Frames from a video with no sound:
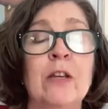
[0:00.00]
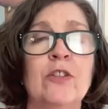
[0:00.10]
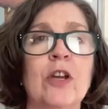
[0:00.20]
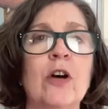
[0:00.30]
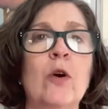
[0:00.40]

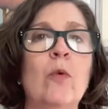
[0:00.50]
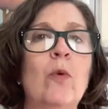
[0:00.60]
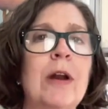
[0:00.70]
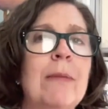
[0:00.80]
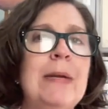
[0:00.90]
So,
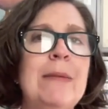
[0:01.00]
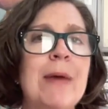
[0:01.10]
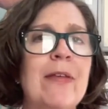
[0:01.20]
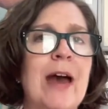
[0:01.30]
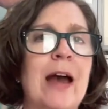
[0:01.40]
what I mean
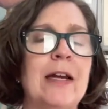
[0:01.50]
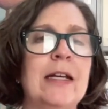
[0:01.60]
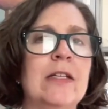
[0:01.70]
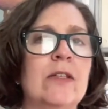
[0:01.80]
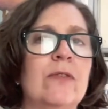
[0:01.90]
by that
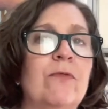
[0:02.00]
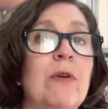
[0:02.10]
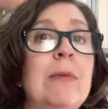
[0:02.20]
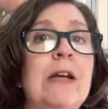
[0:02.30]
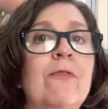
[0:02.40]
is
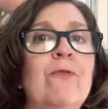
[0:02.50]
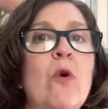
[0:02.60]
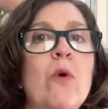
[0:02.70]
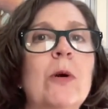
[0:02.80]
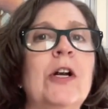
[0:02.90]
from here
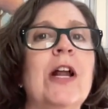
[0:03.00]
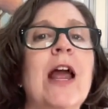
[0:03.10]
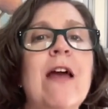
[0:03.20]
forward,